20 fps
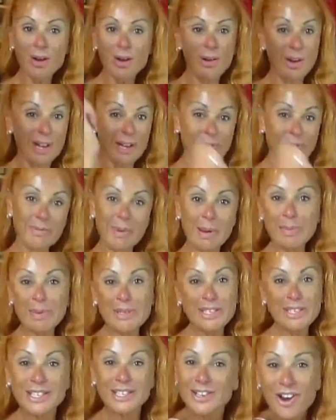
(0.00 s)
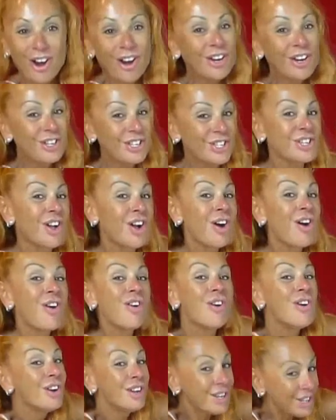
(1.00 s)
I gave him my business card, so
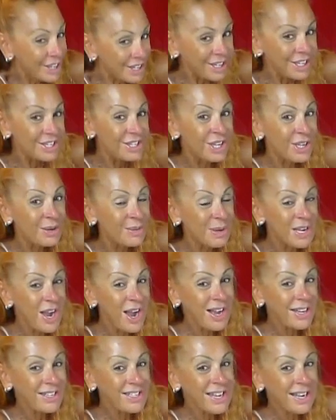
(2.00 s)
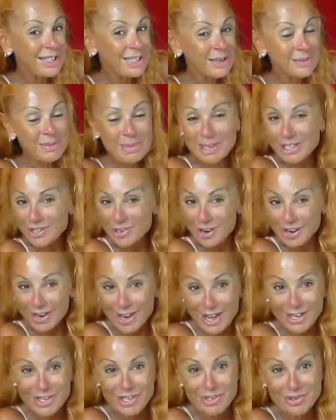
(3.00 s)
he's going to be contacting me, so I
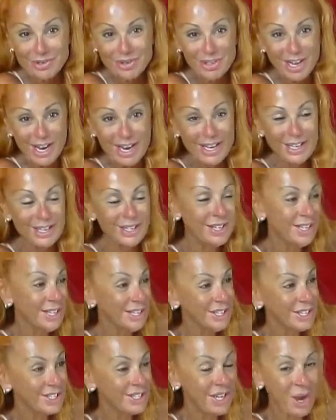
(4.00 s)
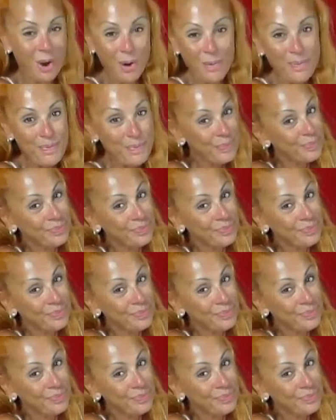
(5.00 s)
got a new client. So